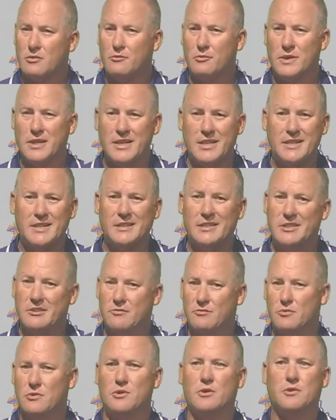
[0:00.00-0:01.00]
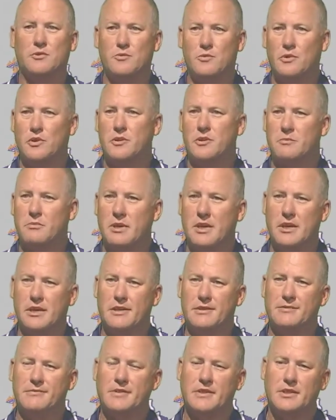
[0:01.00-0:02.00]
We needed it really, really
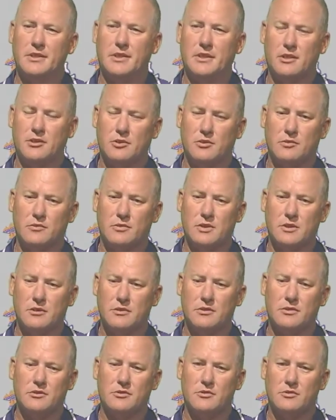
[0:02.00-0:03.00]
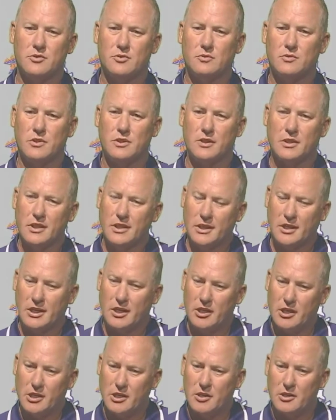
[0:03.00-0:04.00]
bad going into this week.
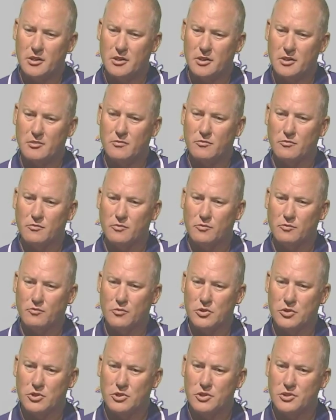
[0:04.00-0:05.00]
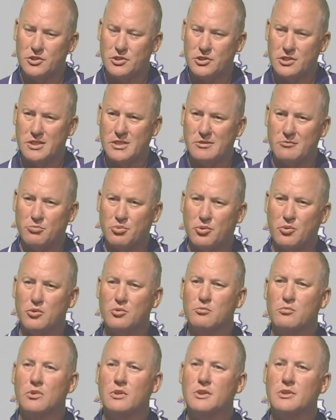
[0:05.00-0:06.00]
And we should see
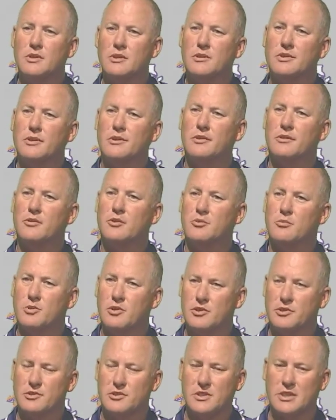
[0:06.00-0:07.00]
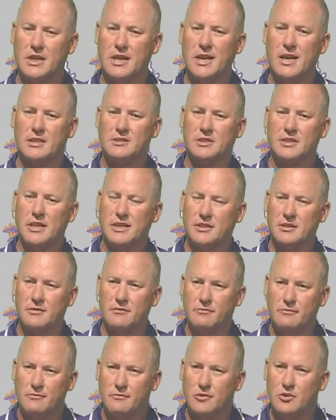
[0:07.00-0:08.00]
improvement, you know, because the guys got
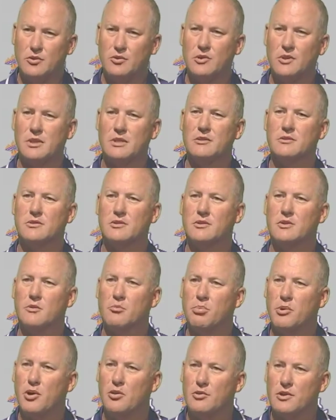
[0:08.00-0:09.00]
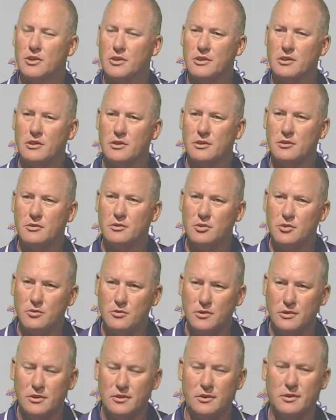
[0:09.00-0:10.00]
to go against an opponent and do
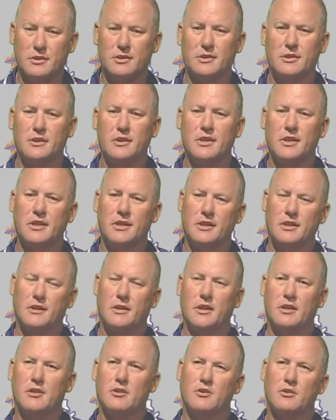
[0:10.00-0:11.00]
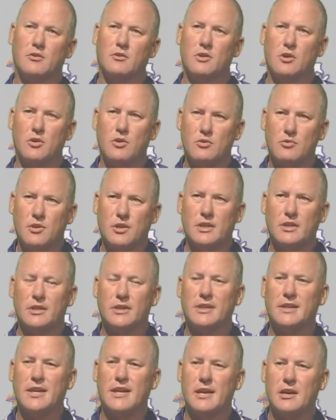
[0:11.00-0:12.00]
it. And now they go, okay,
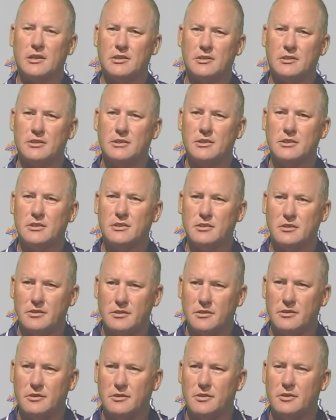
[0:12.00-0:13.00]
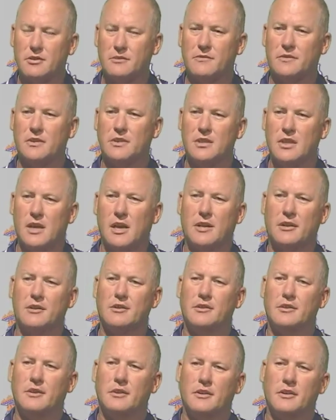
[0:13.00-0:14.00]
now I see it in a different light.
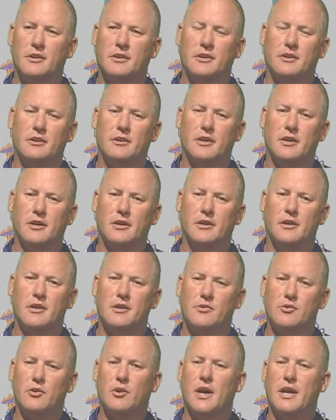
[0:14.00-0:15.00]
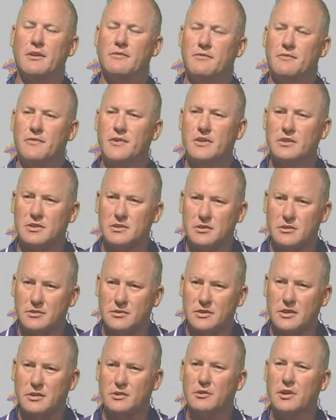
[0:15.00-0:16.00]
Know how to fix
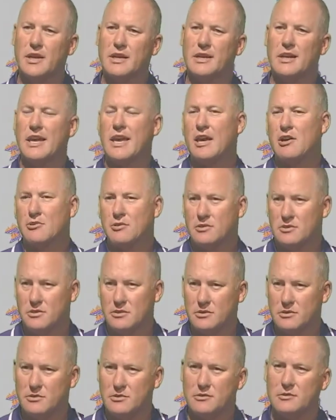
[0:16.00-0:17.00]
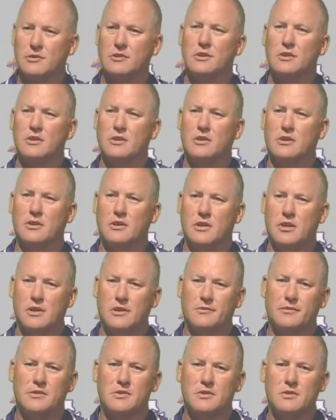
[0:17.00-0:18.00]
this. I know how to counter this. All
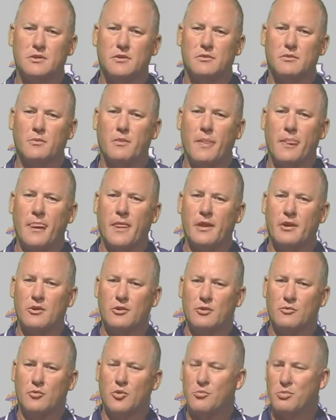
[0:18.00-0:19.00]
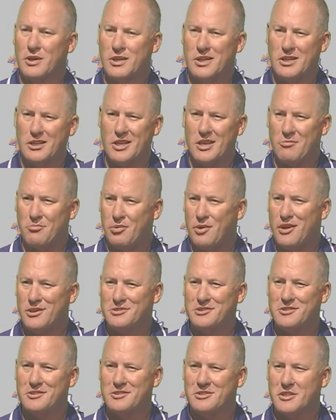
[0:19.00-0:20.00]
right, so we'll begin that
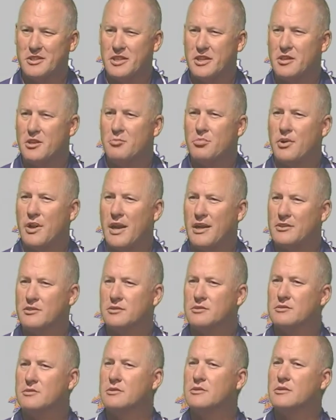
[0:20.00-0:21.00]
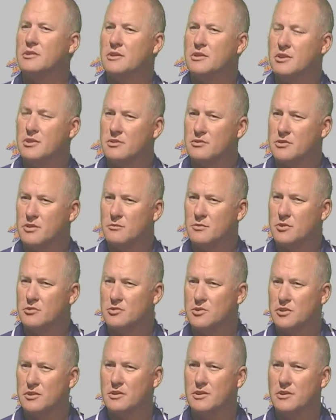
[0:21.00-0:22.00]
process today at practice, getting some of those
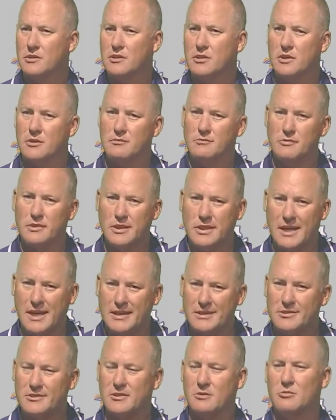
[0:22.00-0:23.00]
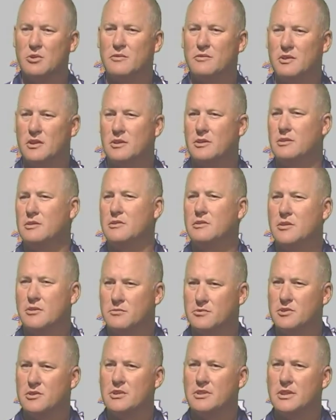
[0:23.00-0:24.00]
cleaned up. We got some of it cleaned up
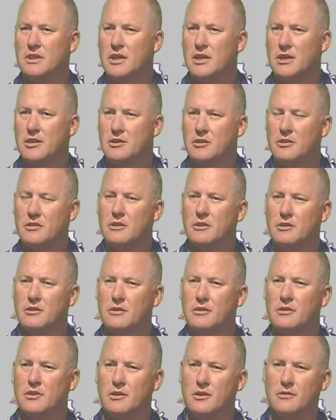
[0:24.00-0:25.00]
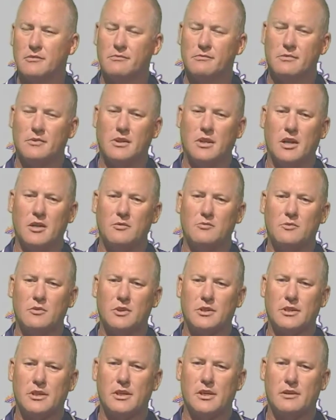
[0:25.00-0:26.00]
Sunday night in our light
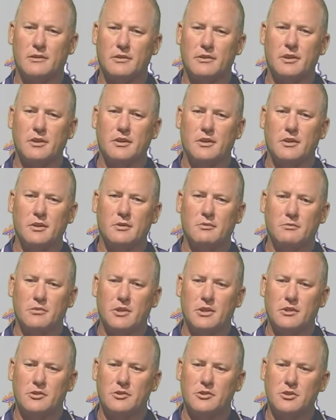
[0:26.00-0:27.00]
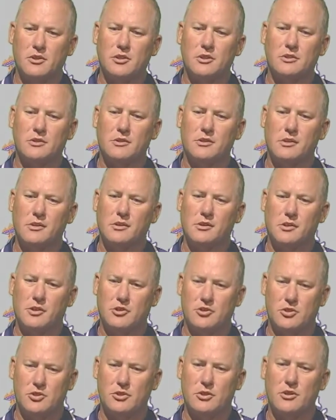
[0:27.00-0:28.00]
workout. But it
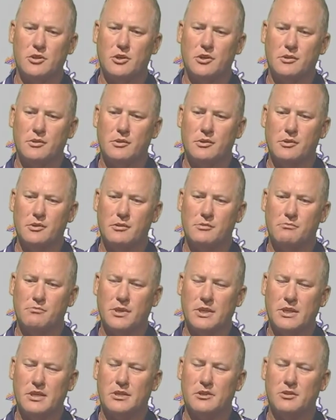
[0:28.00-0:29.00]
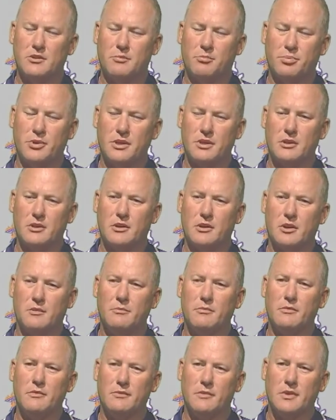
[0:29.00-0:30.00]
should begin to pick
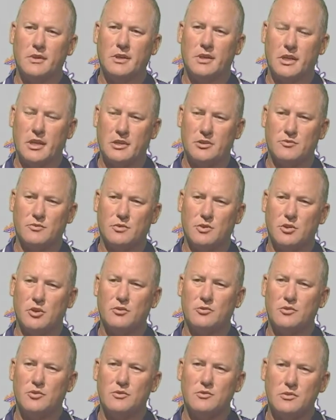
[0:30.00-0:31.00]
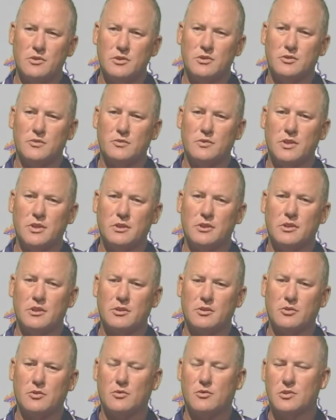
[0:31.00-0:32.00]
up as we go through this week. Then,
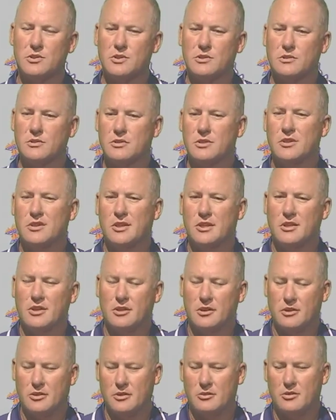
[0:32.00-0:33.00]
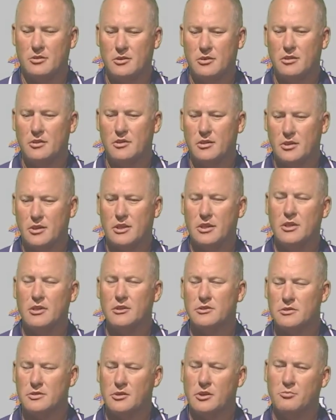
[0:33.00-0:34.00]
of course,
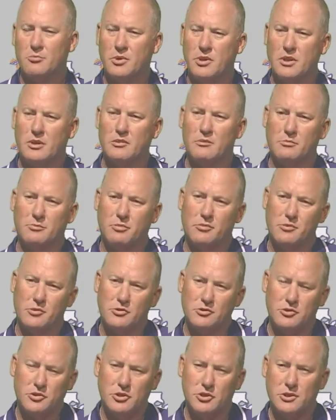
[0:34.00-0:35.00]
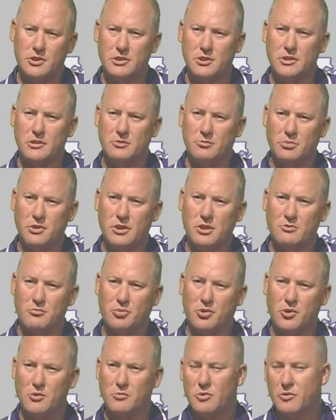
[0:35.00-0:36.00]
you should see the big
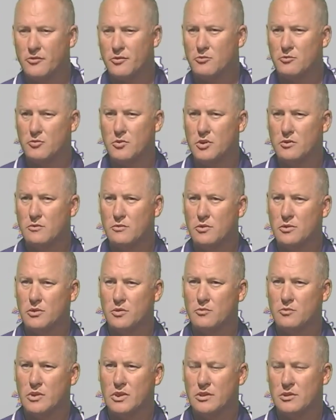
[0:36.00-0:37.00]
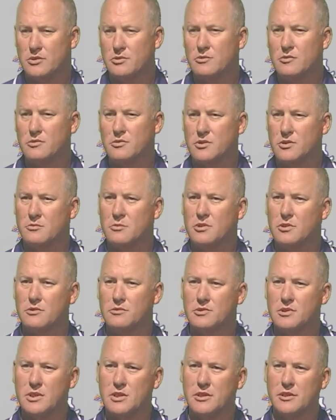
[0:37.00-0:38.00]
improvement from week one to week two in some of
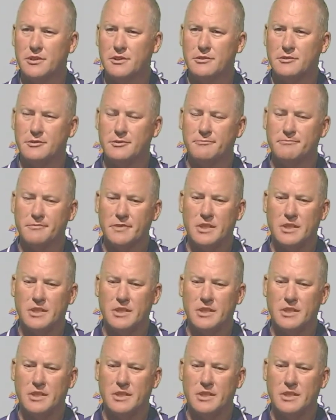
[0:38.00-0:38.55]
those areas.